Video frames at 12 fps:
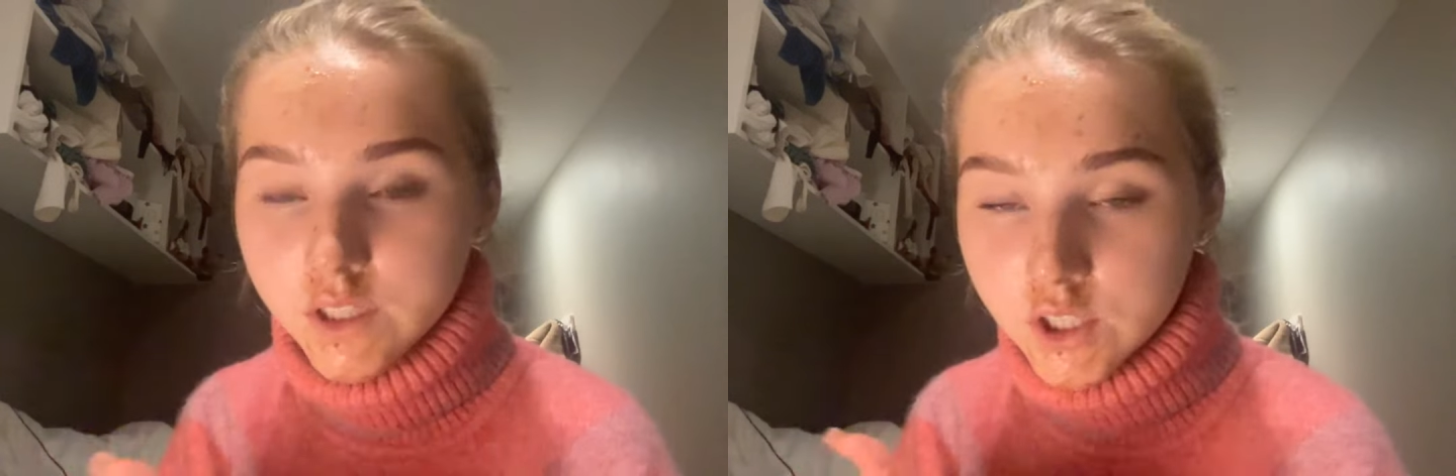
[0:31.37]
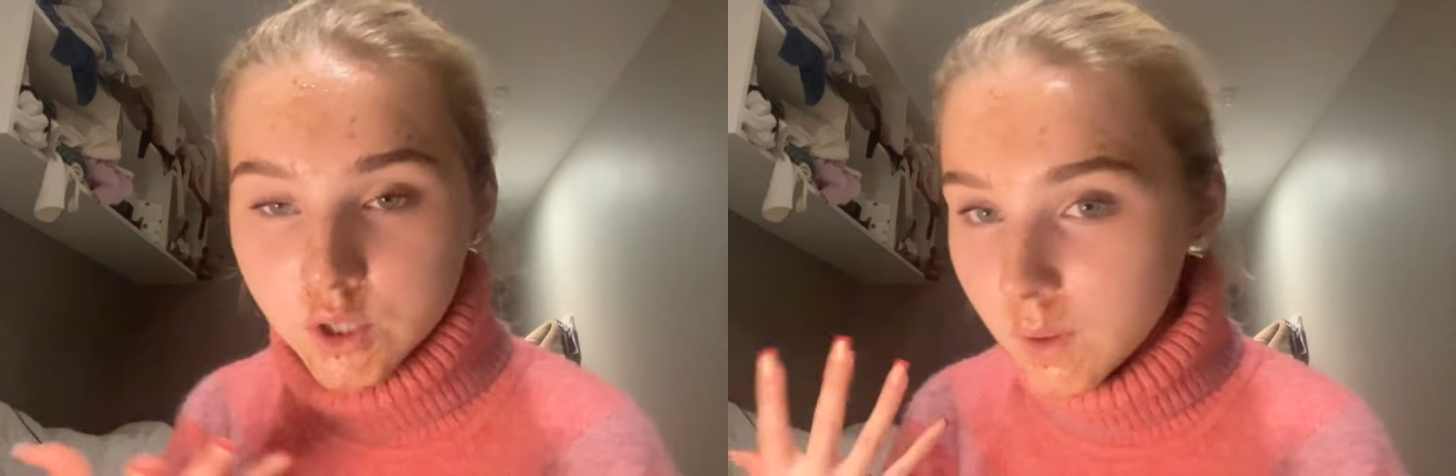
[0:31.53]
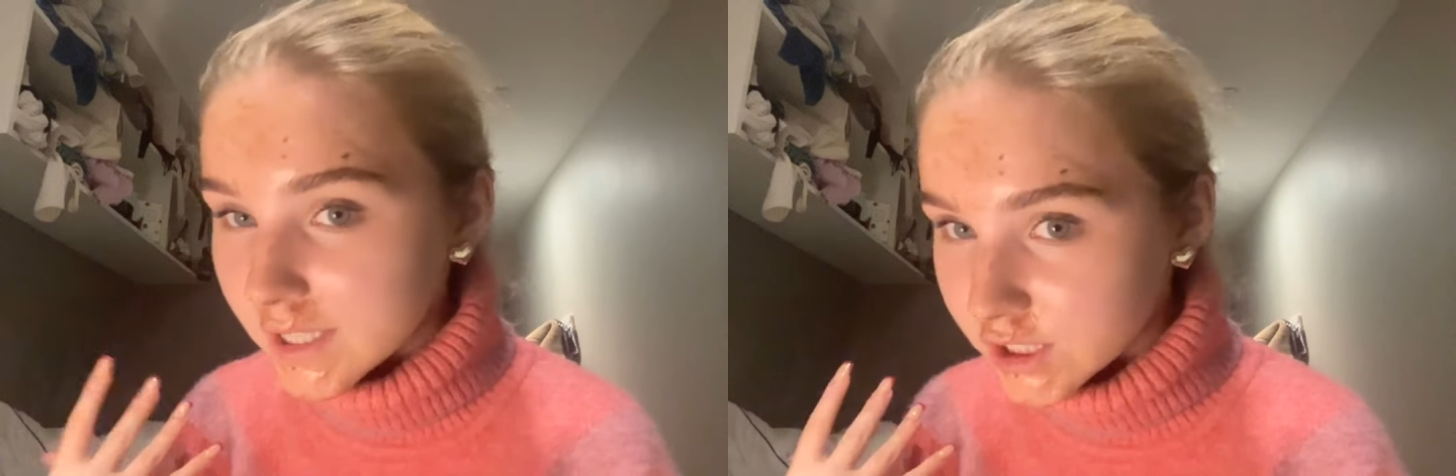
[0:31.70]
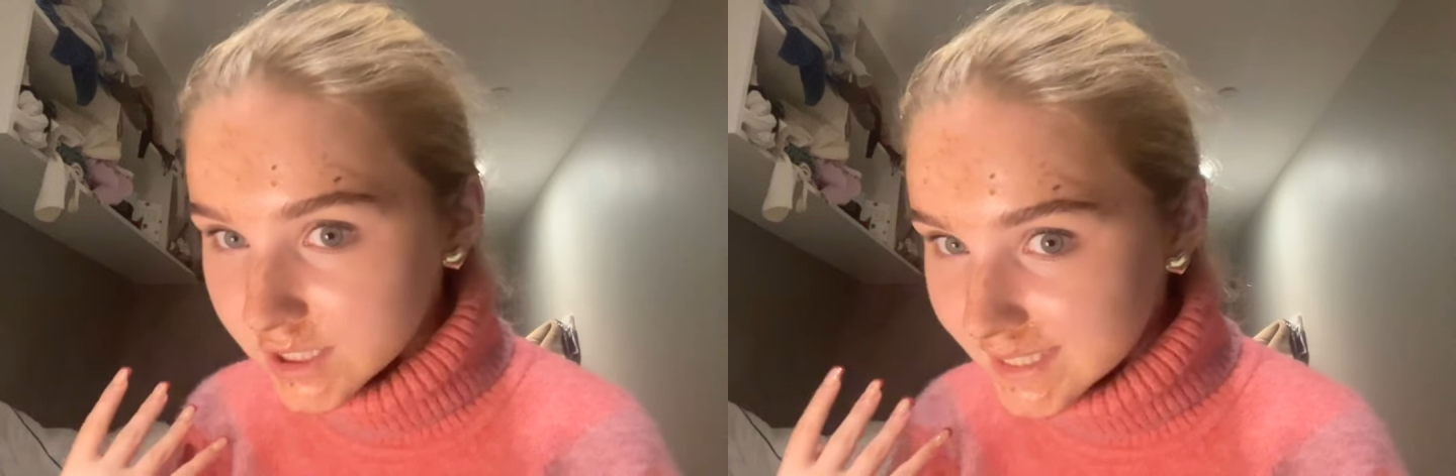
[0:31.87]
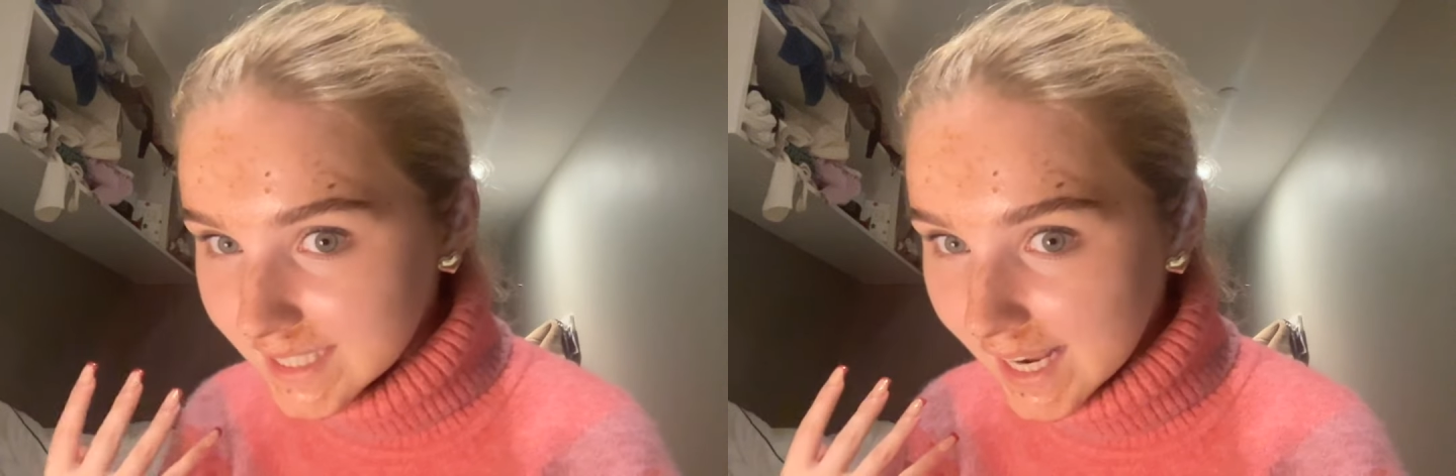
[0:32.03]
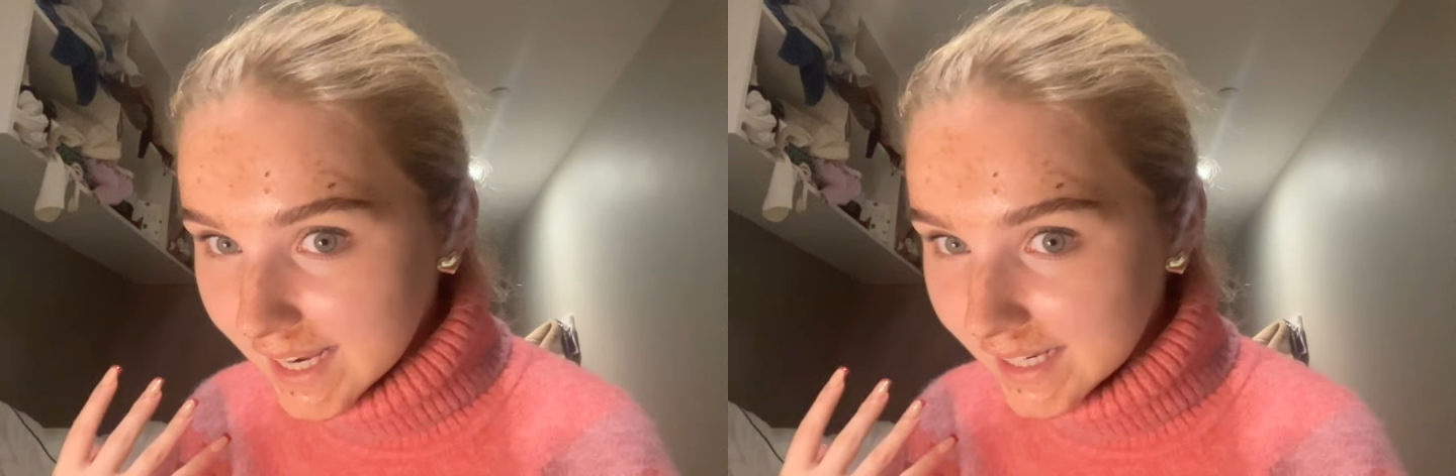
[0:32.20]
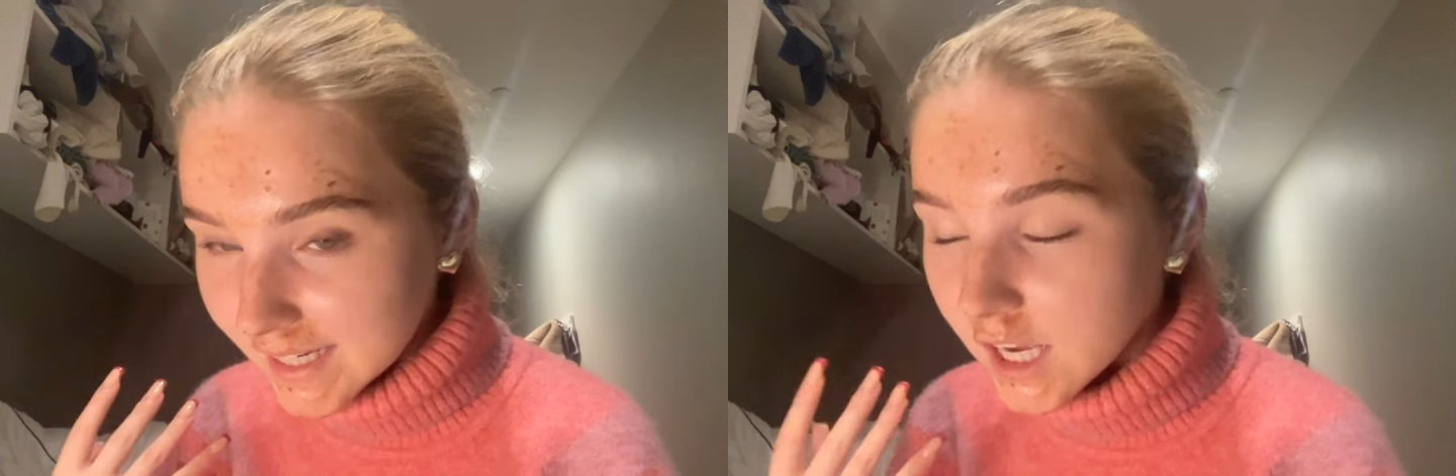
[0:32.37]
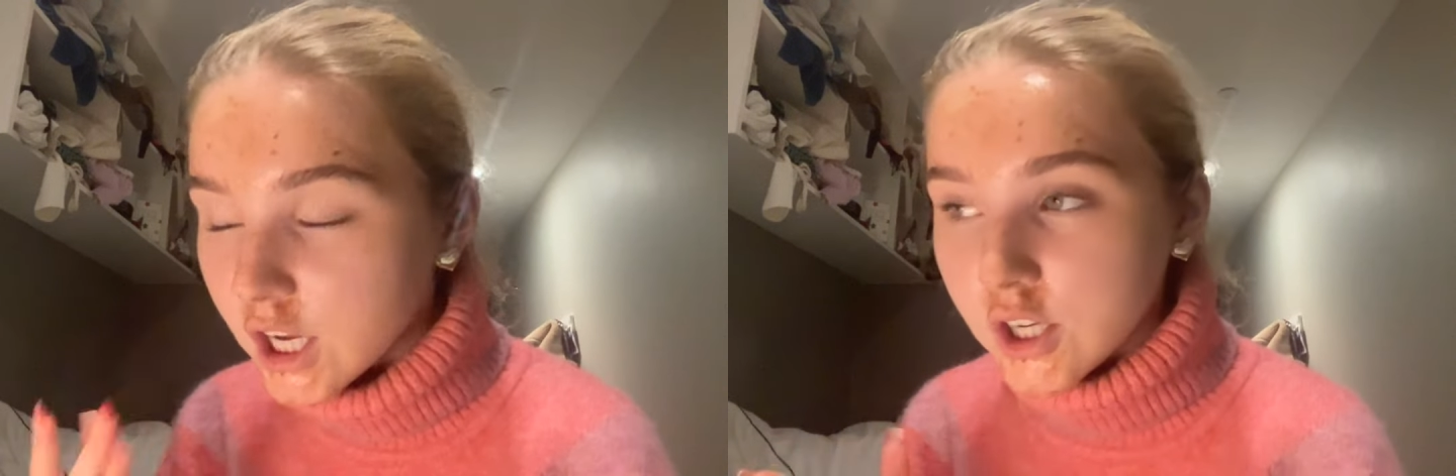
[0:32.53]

you are just slaying,